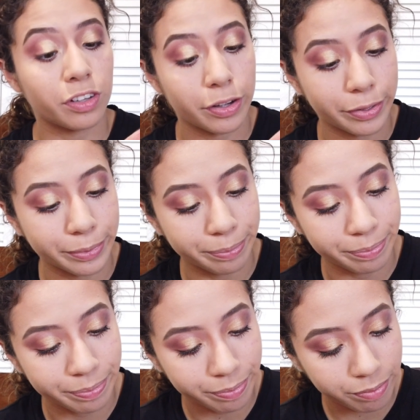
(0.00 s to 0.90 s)

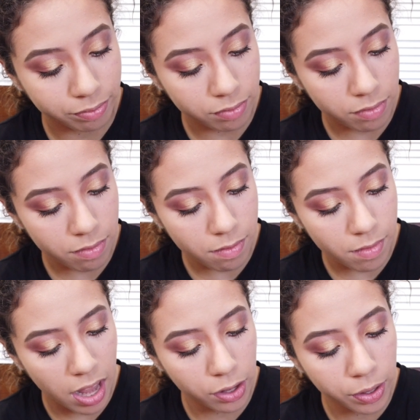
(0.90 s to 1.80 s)

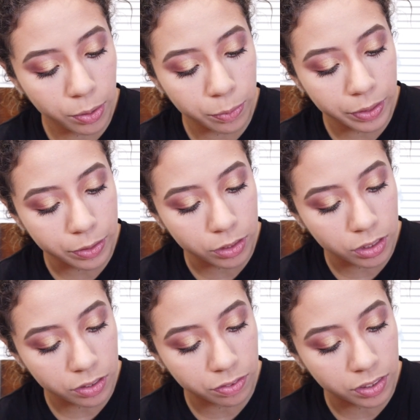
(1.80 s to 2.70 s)
I know how to read
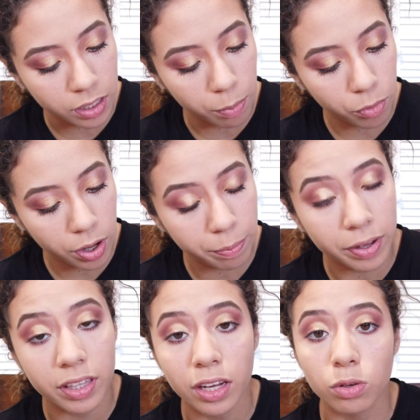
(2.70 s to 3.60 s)
cursive somewhat,
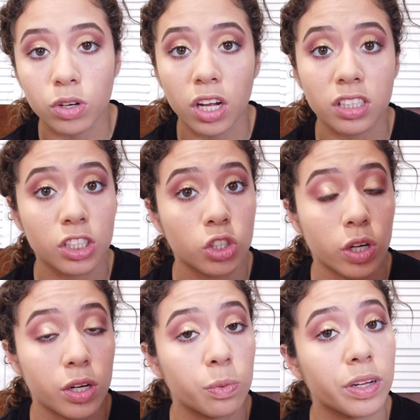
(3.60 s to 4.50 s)
but they do not teach you
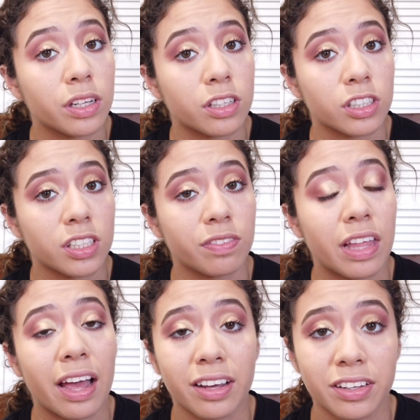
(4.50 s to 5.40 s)
how to read cursive
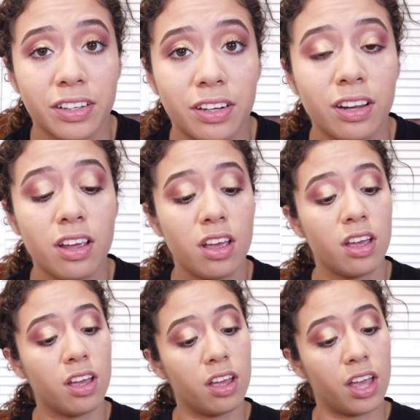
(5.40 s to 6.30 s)
that good
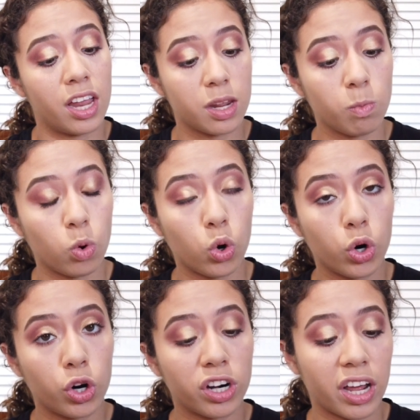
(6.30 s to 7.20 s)

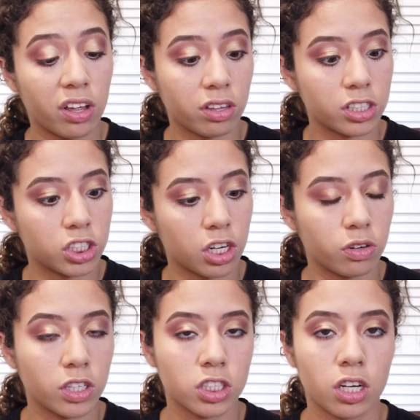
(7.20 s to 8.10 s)
anymore. Now this
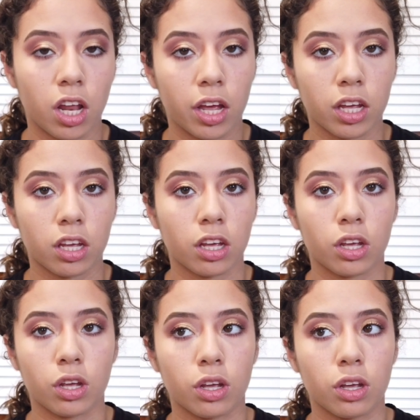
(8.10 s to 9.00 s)
generation, like,
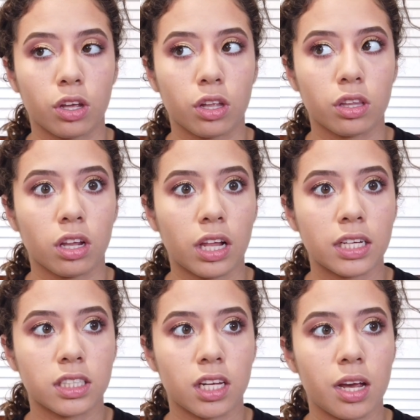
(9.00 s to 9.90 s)
the
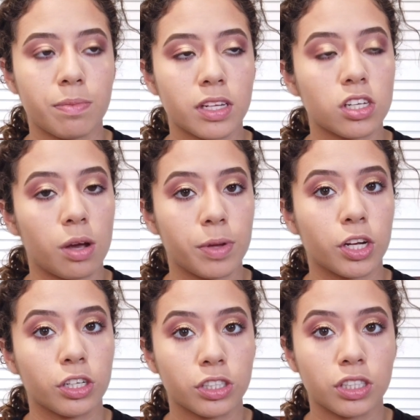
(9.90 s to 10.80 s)
last time they taught me
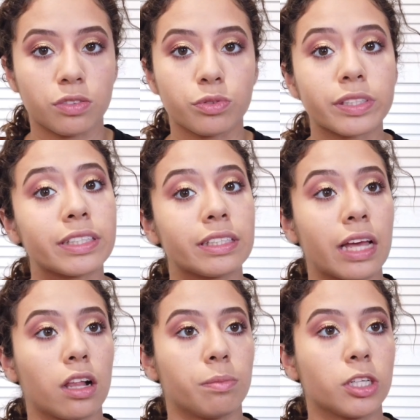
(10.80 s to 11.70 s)
cursive was
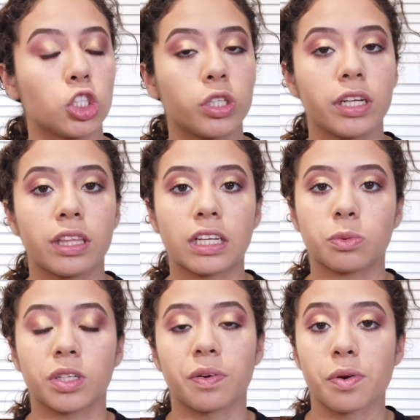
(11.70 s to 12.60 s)
elementary, and that's
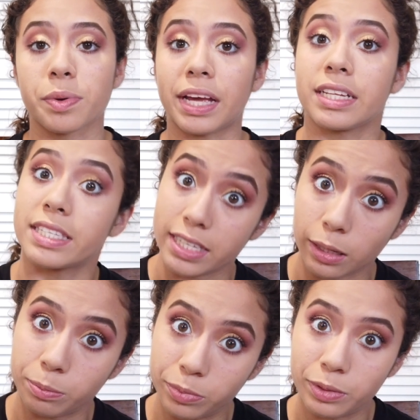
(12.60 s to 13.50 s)
whenever we had
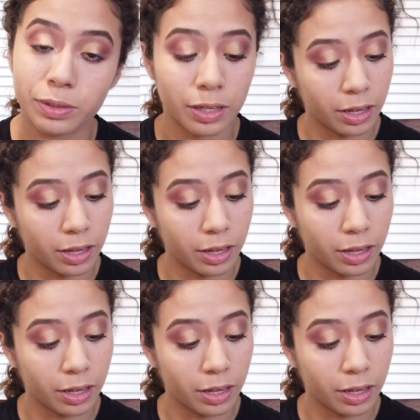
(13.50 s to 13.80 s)
subs.